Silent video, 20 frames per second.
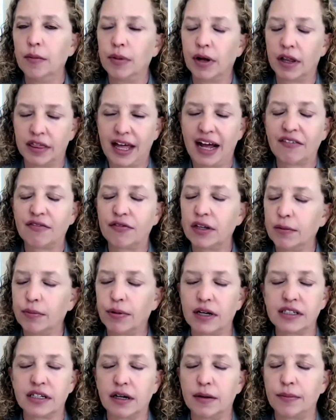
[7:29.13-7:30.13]
But thankfully,
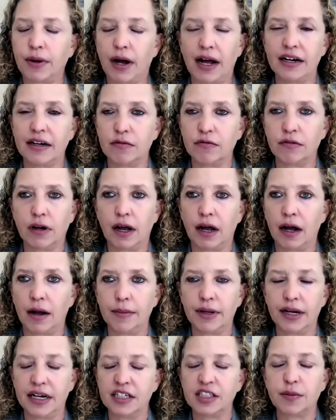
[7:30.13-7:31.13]
President Biden
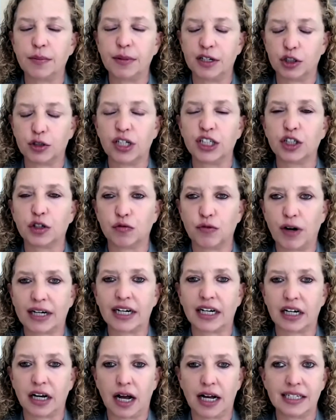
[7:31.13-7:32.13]
and his administration
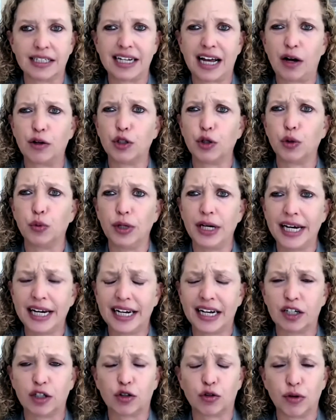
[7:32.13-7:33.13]
recognized how
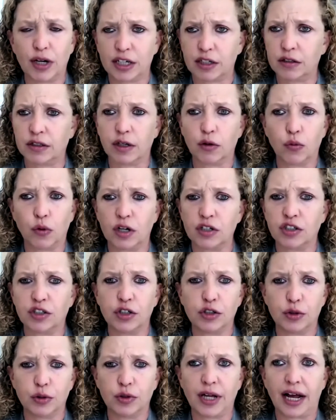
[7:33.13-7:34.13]
unique and critical it was
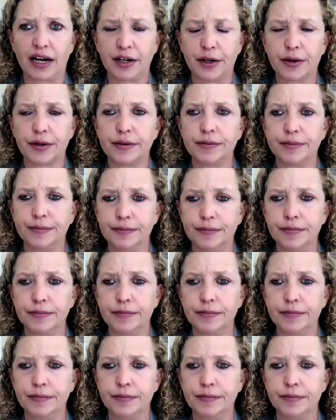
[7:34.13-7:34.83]
to do that here.